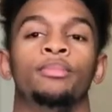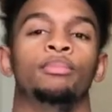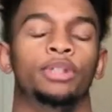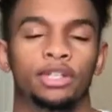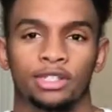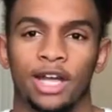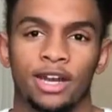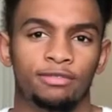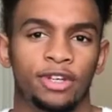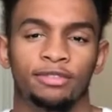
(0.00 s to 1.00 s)
But there's a lot
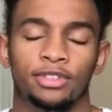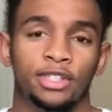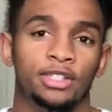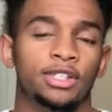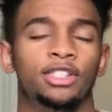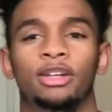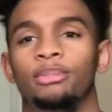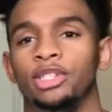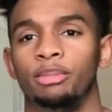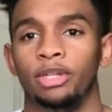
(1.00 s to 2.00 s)
of differences and some
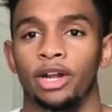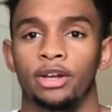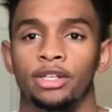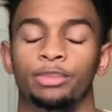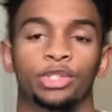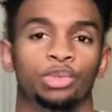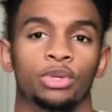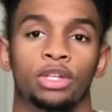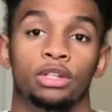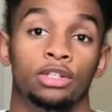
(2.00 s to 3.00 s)
similarities
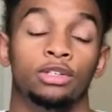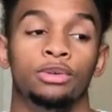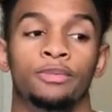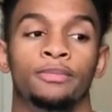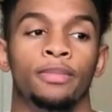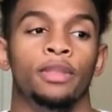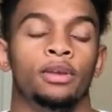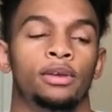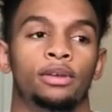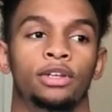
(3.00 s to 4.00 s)
between the two,
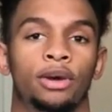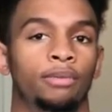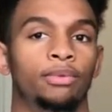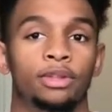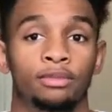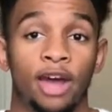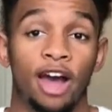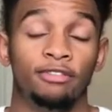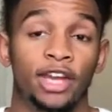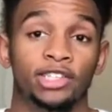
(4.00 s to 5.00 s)
you know, with
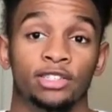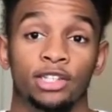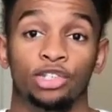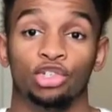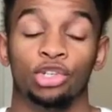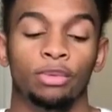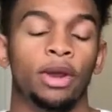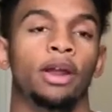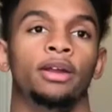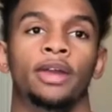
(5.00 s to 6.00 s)
high fashion and streetwear.